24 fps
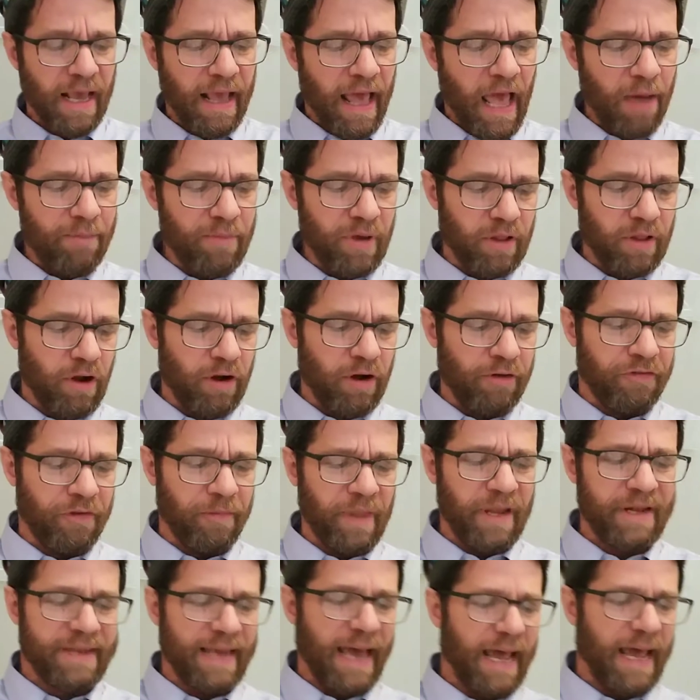And we learn from
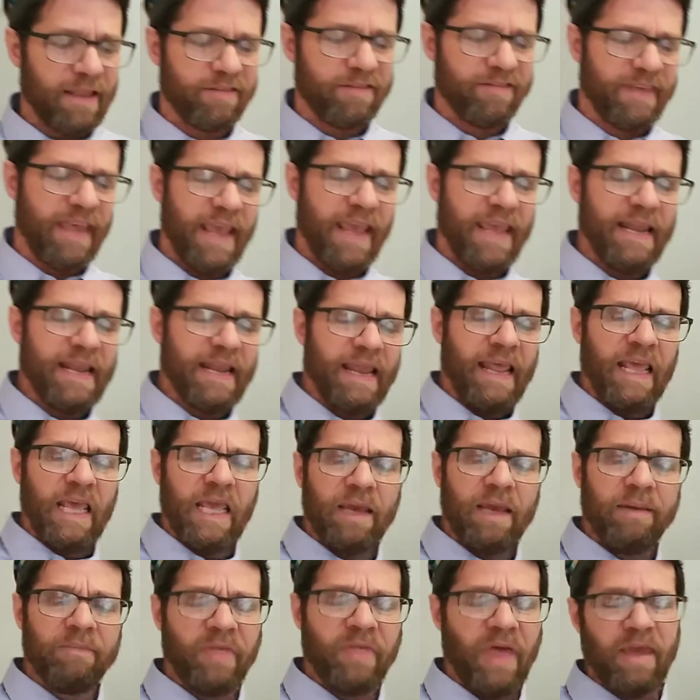the Dadas
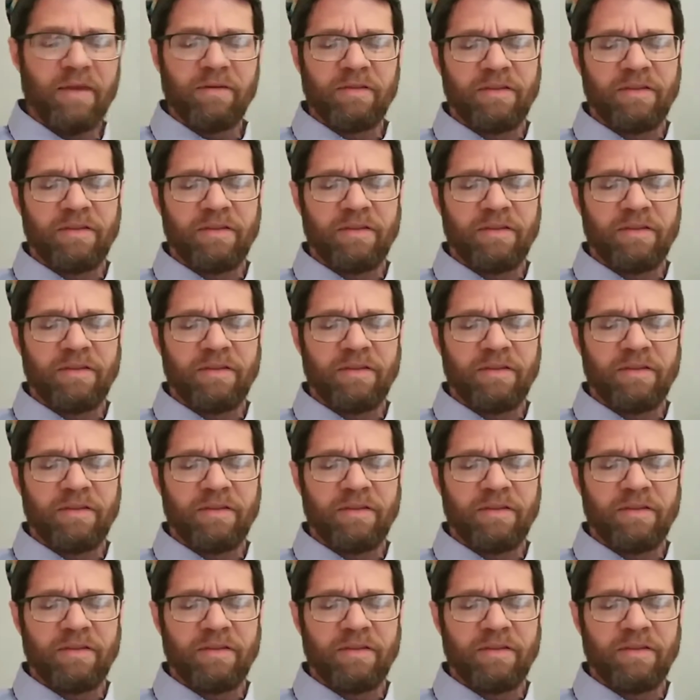name,